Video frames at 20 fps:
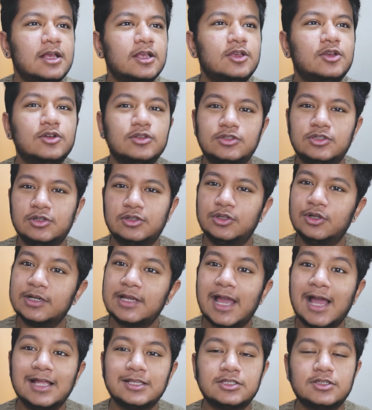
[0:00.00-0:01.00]
good to look
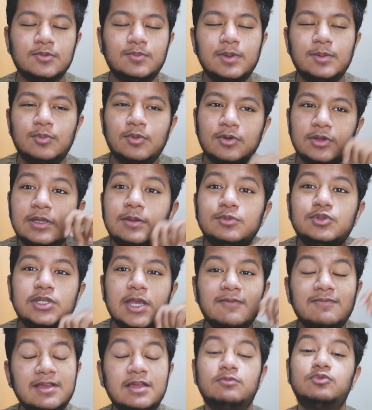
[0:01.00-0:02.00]
at so people keep
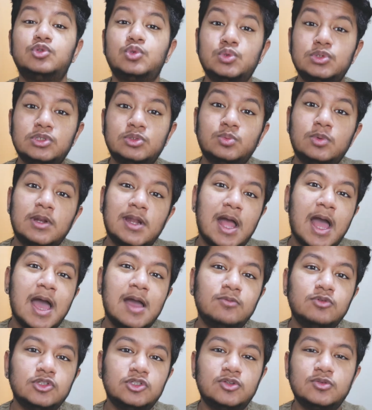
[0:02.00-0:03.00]
shaving it which was what i
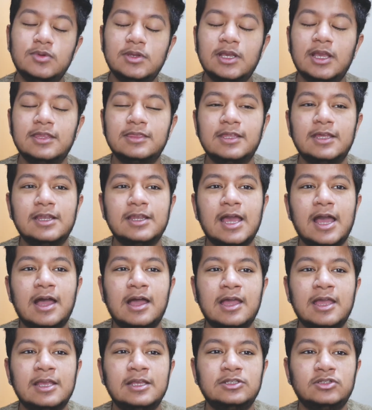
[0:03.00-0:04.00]
was doing and then
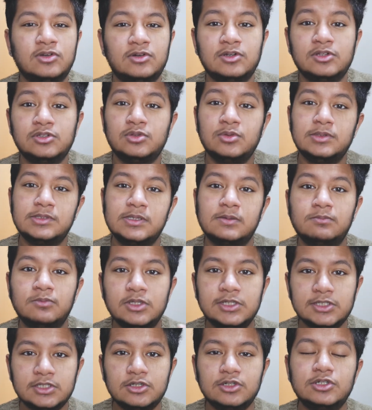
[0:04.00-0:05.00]
i started doing some
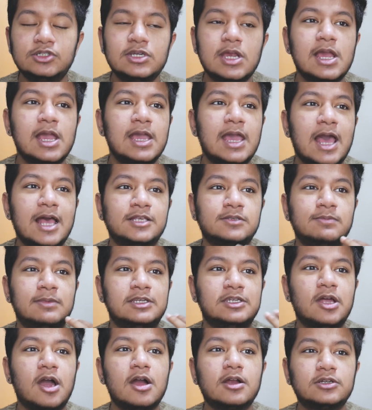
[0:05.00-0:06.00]
research i asked my
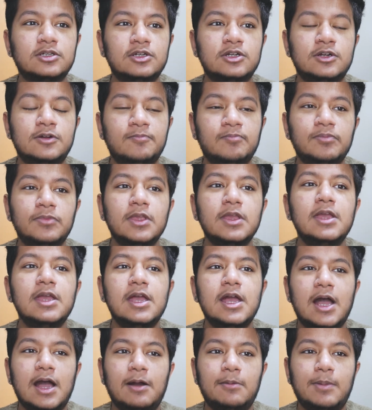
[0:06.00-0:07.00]
doctor
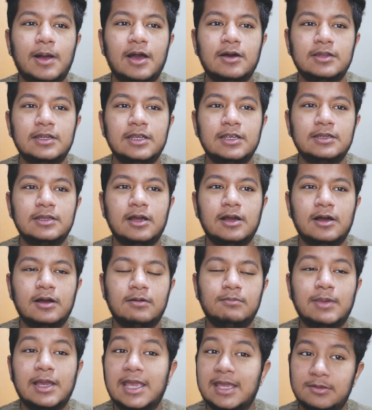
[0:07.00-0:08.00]
about it uh,
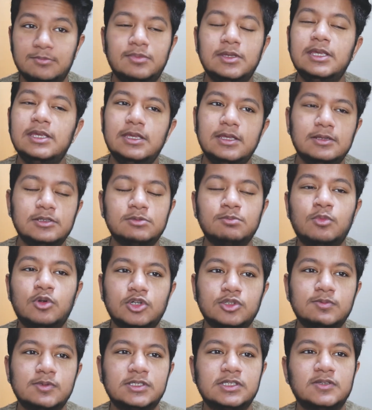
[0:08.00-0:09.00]
my nps more
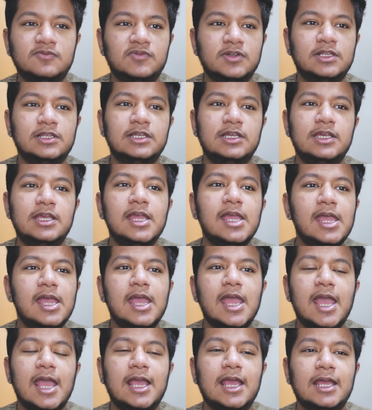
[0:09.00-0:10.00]
specifically
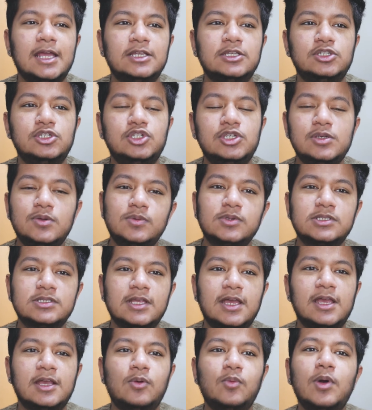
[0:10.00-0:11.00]
and she was
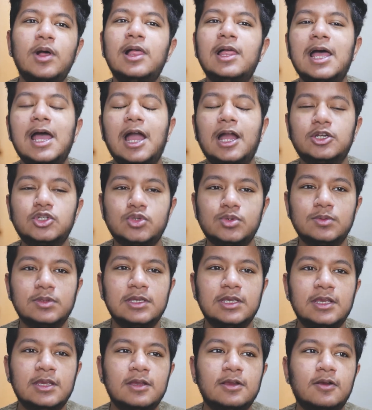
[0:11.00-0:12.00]
like well
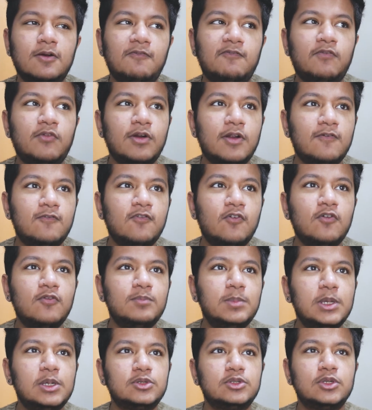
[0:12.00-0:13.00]
actually for a full
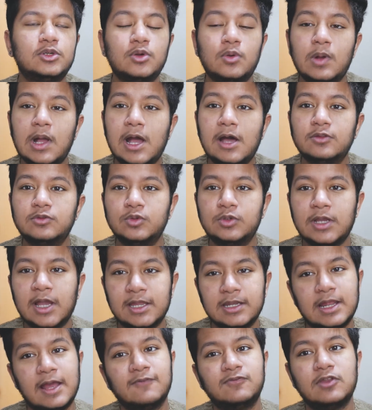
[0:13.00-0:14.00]
beard to grow out you
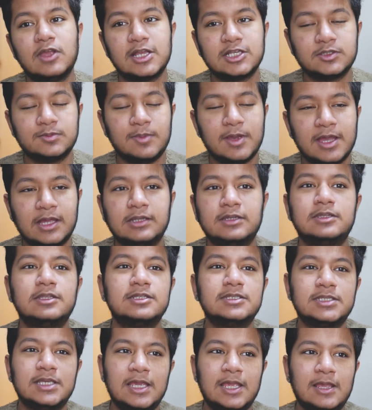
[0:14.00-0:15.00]
kind of have to expect the
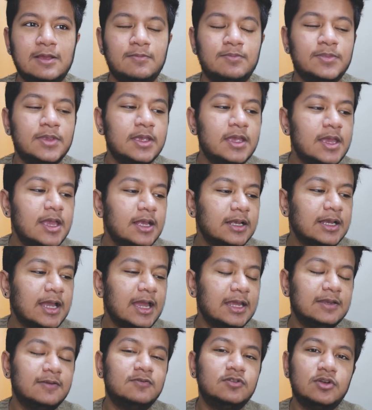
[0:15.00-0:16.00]
same
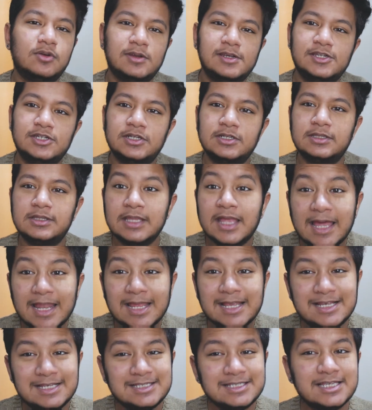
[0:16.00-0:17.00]
kind of duration that
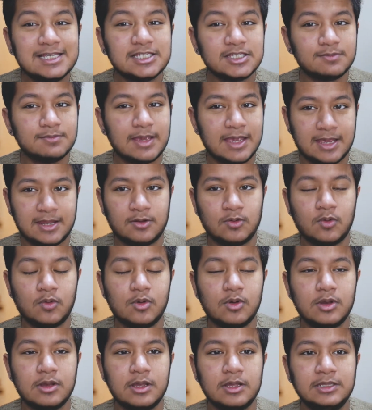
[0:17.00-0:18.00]
a cis man
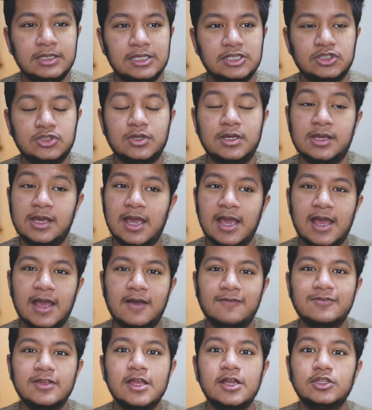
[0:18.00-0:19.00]
needs to
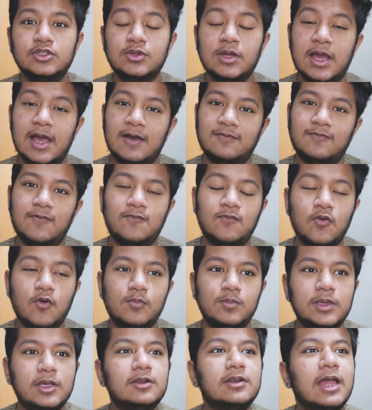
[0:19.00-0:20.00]
have to have a full
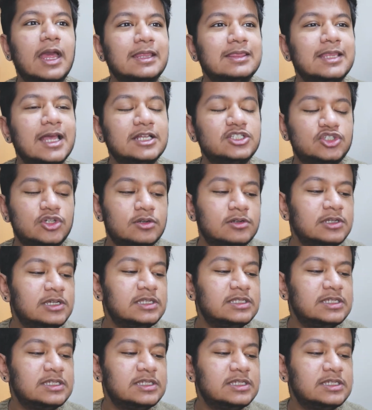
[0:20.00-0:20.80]
beard and that generally